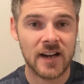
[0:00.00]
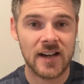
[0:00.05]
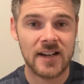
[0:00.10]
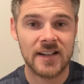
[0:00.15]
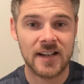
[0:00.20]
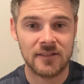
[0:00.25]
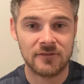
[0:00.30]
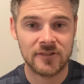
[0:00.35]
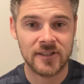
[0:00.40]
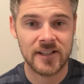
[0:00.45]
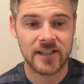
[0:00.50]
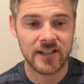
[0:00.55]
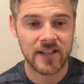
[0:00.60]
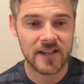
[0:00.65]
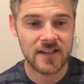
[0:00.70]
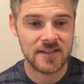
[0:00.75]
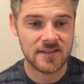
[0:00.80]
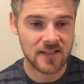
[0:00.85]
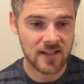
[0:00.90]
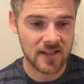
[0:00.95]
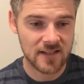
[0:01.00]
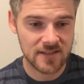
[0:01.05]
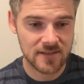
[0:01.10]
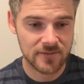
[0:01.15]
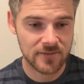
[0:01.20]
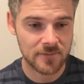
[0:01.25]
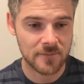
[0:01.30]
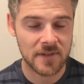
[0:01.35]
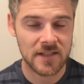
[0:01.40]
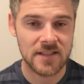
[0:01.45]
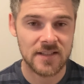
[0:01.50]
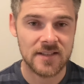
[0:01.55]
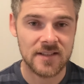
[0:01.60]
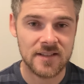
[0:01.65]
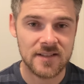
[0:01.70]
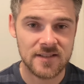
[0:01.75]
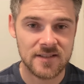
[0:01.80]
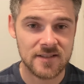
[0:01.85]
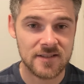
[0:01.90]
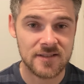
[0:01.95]
that rare case that has it for many
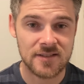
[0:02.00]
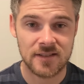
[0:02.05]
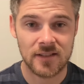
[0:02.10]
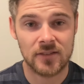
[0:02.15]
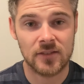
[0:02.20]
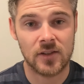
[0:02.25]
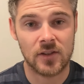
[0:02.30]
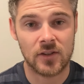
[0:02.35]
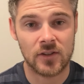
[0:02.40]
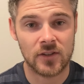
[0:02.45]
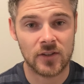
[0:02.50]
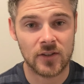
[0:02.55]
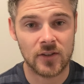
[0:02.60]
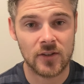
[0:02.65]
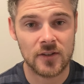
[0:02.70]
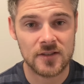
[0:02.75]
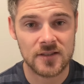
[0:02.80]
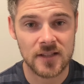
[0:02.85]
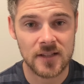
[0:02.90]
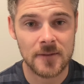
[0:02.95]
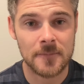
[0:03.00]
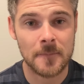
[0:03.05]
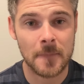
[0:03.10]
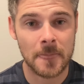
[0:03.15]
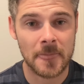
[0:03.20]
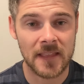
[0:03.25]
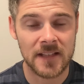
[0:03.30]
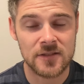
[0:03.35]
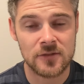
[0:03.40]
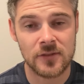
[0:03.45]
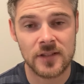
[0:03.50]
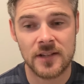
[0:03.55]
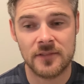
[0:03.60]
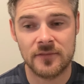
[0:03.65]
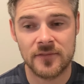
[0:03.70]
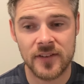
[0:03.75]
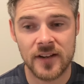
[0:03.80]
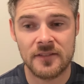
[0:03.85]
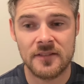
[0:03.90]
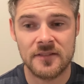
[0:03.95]
years, it's still not gonna cause that. And that's only on
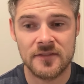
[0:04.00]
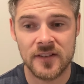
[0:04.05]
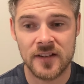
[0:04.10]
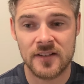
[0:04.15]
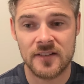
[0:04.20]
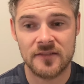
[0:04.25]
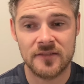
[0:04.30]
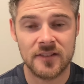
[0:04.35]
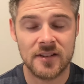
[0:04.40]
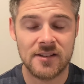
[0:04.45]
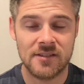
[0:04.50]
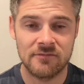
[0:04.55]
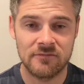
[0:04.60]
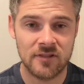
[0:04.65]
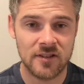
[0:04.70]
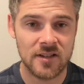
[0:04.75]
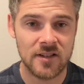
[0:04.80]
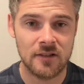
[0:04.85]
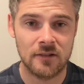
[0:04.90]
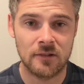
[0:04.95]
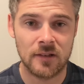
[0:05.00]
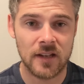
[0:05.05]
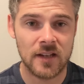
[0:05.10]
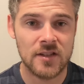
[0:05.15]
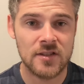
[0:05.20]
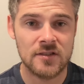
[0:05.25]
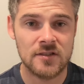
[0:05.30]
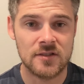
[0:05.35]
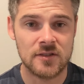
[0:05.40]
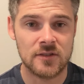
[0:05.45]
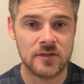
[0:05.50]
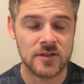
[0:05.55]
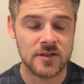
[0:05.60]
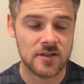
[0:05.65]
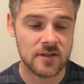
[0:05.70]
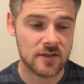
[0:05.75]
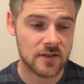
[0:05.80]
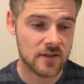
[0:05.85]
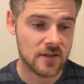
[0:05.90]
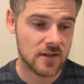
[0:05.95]
very, very, very rare occasions, guys.
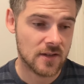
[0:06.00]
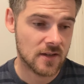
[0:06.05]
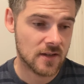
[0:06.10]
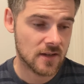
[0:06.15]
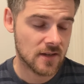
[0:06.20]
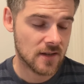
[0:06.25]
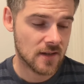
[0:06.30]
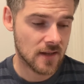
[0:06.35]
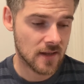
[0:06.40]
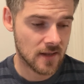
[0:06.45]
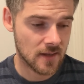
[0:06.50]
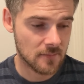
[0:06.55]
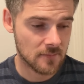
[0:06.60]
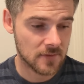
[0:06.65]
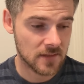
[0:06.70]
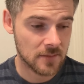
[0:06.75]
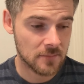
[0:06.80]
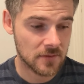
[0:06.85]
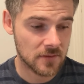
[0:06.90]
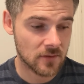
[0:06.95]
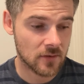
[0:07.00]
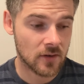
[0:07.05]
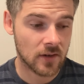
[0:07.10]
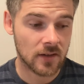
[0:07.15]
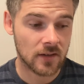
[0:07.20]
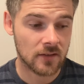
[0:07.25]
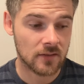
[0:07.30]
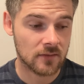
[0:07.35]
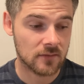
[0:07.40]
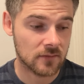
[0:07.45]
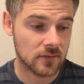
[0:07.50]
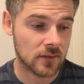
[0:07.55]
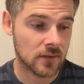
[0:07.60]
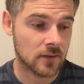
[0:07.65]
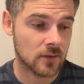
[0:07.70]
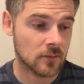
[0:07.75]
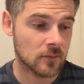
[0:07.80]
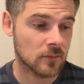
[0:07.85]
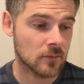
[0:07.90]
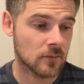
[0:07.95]
DPR can, you
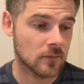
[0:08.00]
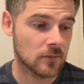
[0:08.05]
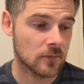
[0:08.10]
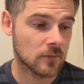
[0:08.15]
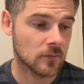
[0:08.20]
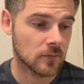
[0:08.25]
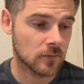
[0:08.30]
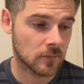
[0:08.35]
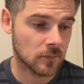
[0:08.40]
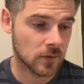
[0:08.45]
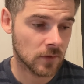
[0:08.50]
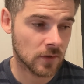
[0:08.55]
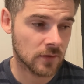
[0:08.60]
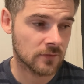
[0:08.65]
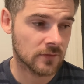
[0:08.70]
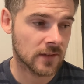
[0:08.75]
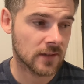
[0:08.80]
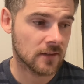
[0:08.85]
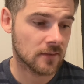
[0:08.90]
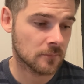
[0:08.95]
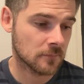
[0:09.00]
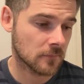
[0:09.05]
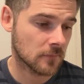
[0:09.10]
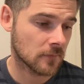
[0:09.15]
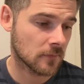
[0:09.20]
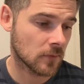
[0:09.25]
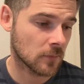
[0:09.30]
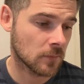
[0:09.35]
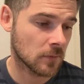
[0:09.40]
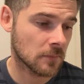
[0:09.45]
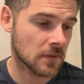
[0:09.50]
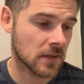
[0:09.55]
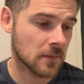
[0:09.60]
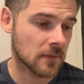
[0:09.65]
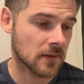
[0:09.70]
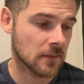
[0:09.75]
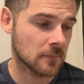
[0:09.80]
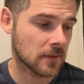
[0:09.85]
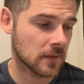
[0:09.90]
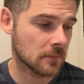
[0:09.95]
know, what I've read up on
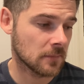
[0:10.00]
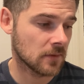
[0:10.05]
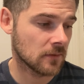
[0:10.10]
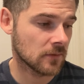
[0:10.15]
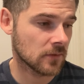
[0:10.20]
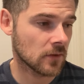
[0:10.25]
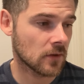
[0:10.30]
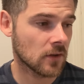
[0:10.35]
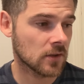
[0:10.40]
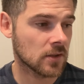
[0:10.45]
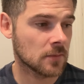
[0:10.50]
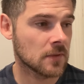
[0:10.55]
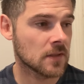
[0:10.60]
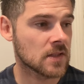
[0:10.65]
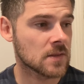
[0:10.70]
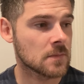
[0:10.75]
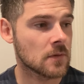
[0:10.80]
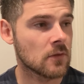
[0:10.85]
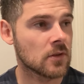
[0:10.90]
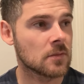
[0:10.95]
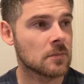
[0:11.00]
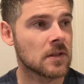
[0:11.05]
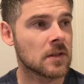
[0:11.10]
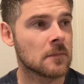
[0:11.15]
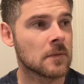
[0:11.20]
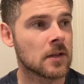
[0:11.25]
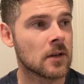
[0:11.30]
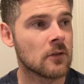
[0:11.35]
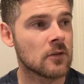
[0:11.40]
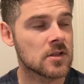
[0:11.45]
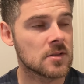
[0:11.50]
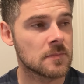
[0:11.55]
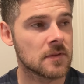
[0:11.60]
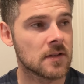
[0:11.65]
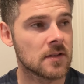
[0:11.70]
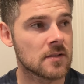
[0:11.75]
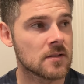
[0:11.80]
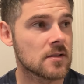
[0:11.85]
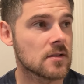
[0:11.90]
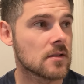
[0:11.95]
people and people who've talked to me and spoke to me in my own
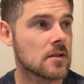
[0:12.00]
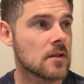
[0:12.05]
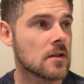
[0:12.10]
experience,